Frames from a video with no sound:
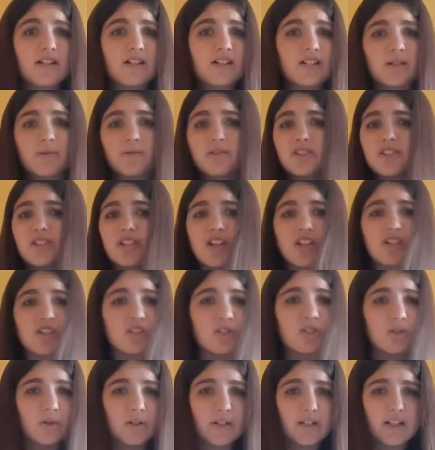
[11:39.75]
she would just
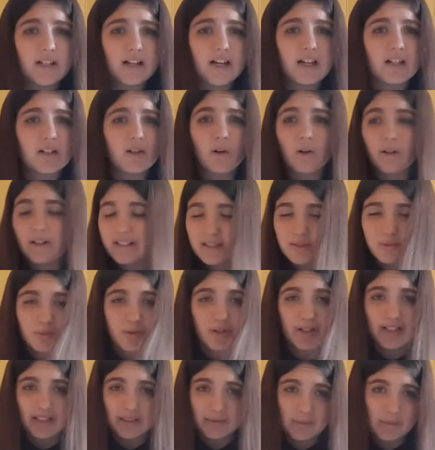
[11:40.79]
undo it, and all his
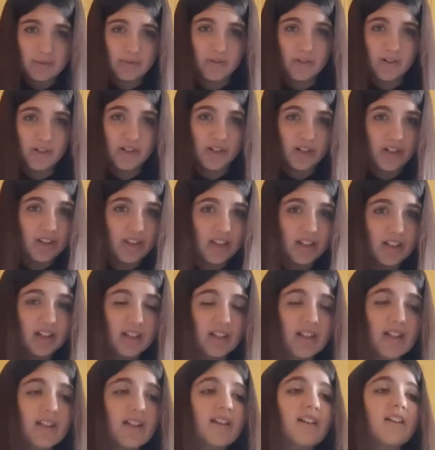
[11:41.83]
work would be for
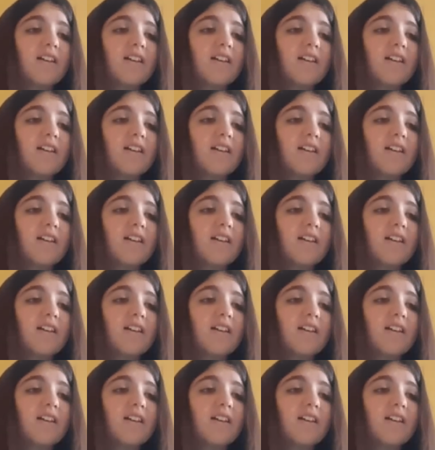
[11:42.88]
nothing.